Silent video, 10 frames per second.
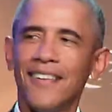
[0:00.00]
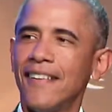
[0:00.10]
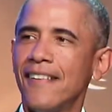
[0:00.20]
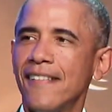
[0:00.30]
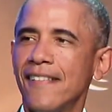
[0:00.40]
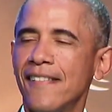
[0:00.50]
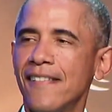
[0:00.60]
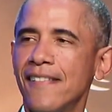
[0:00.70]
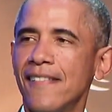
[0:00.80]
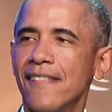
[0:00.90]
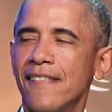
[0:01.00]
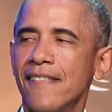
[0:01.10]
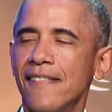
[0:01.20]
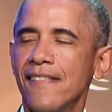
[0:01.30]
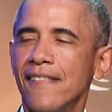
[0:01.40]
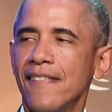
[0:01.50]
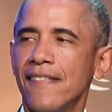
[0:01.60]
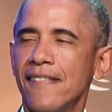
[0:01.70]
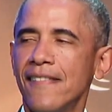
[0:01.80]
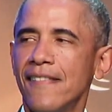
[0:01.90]

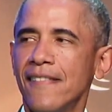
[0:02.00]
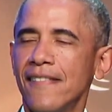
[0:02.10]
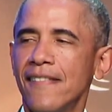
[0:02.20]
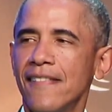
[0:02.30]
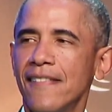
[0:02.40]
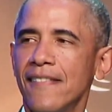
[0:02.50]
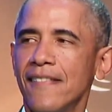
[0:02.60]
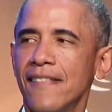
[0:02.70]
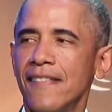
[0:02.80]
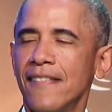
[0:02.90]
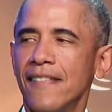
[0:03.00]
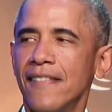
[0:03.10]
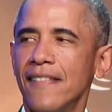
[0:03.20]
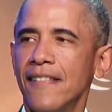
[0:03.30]
No one is speaking in this clip.